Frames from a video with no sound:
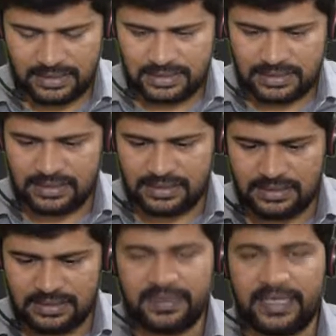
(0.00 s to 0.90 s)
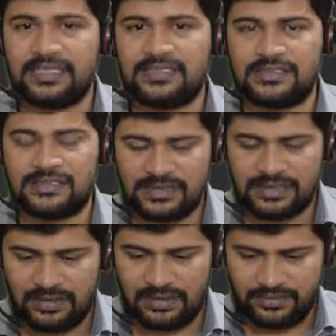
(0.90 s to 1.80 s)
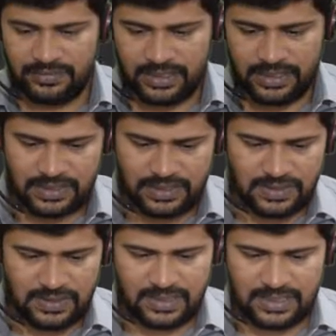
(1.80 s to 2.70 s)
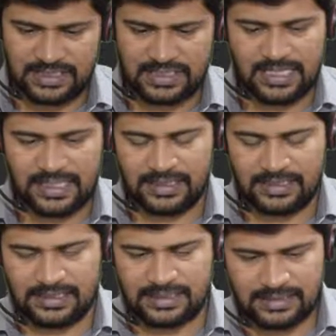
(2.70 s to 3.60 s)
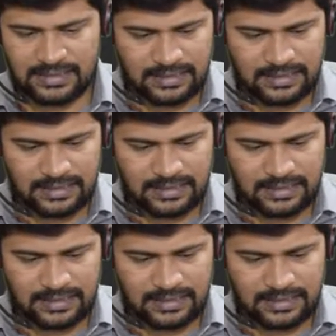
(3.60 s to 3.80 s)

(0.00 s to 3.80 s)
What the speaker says: package.json configuration, so you can start like this.